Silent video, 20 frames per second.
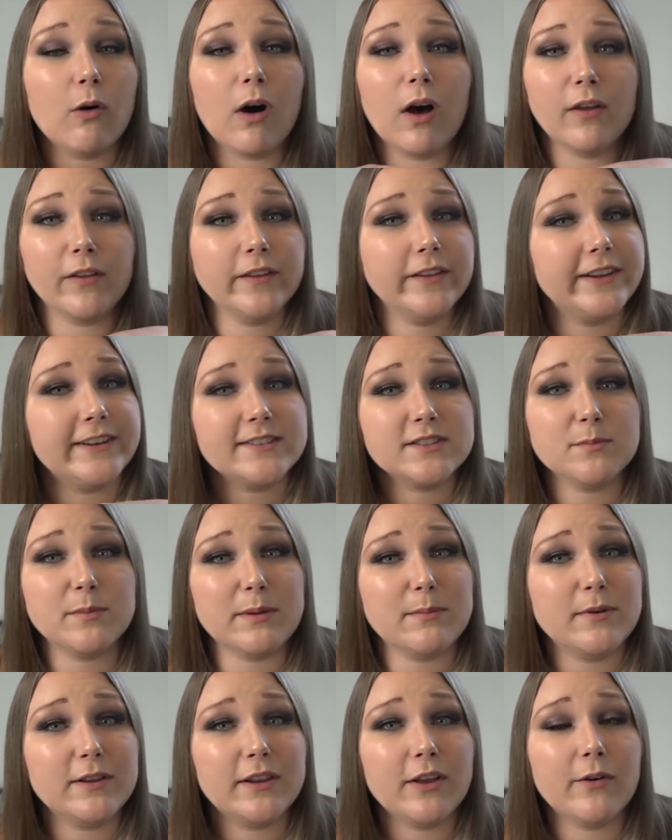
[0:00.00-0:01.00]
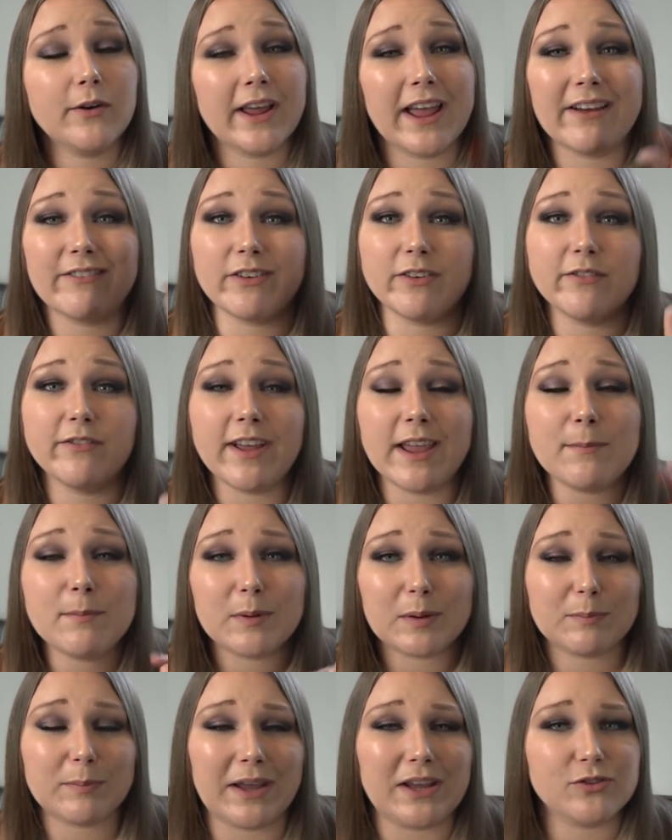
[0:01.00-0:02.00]
All the links will be below. And I have a
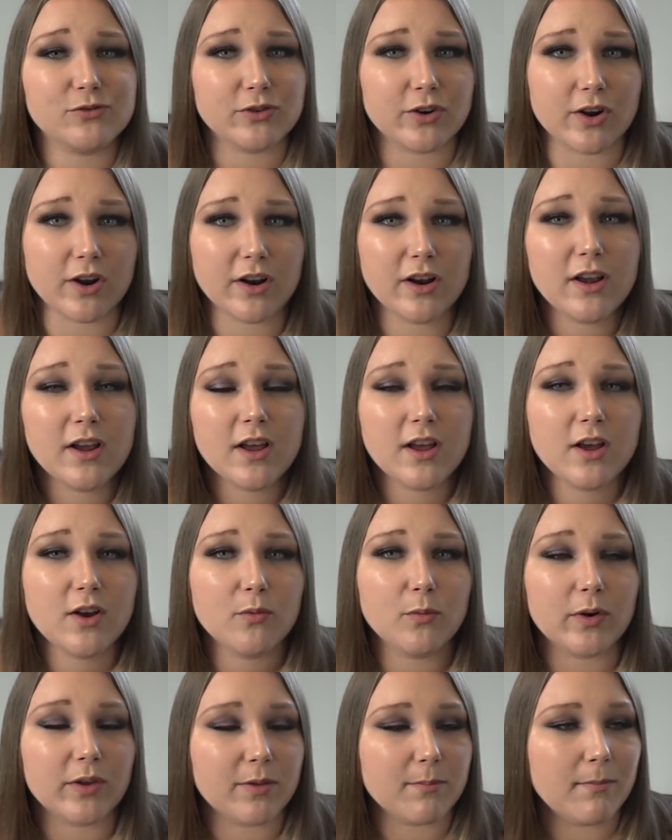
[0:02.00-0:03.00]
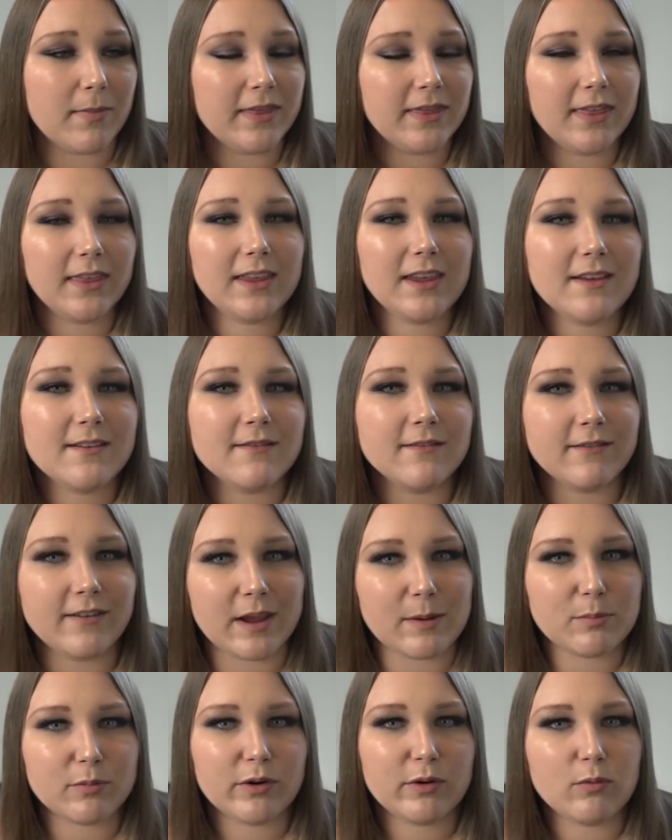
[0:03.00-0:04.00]
vape Patreon with monthly
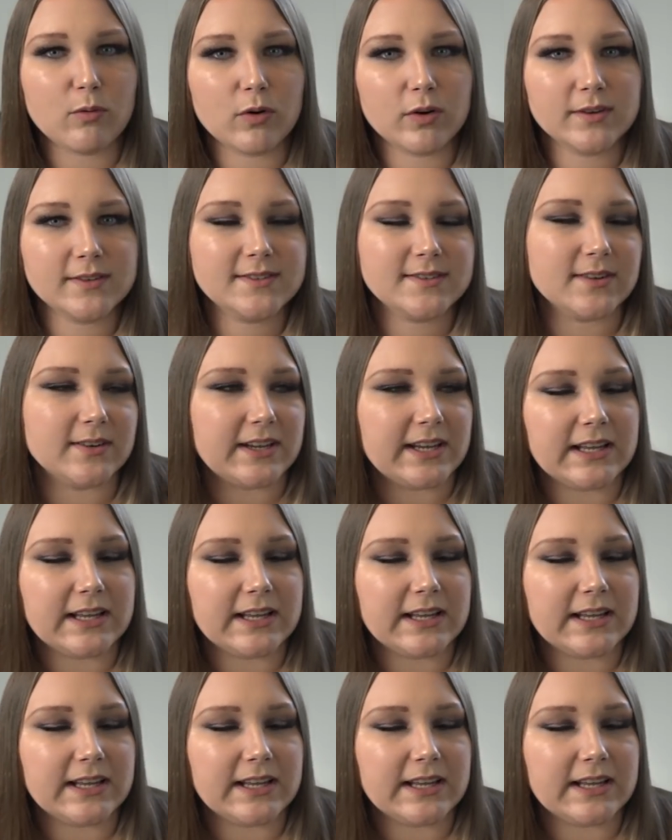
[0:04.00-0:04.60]
vape rewards,